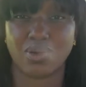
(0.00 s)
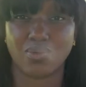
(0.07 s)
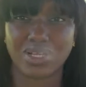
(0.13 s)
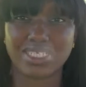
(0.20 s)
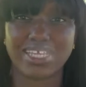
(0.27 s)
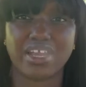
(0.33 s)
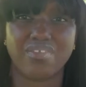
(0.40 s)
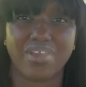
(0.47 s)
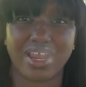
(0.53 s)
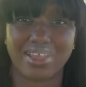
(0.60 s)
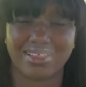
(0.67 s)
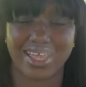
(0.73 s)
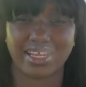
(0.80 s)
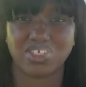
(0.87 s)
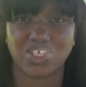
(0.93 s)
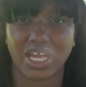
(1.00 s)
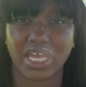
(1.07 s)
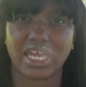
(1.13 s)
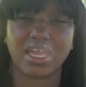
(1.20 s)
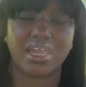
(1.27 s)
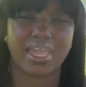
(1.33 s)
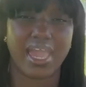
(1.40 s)
once I created that
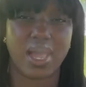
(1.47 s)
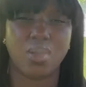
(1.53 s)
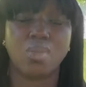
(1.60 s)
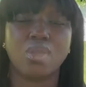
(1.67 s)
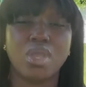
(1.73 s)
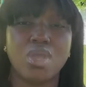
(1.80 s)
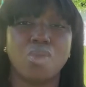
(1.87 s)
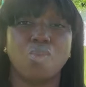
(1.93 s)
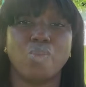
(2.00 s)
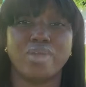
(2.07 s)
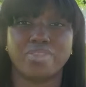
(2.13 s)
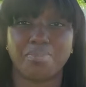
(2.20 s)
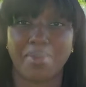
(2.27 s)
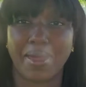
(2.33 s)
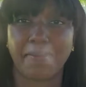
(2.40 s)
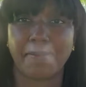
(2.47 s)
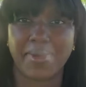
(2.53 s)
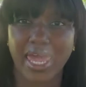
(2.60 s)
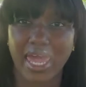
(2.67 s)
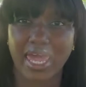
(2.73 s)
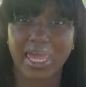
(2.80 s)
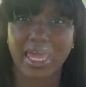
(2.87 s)
checking account with my
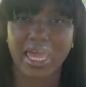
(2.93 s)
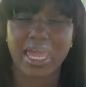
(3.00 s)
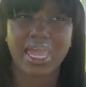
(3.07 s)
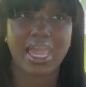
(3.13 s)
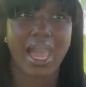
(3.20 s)
bank,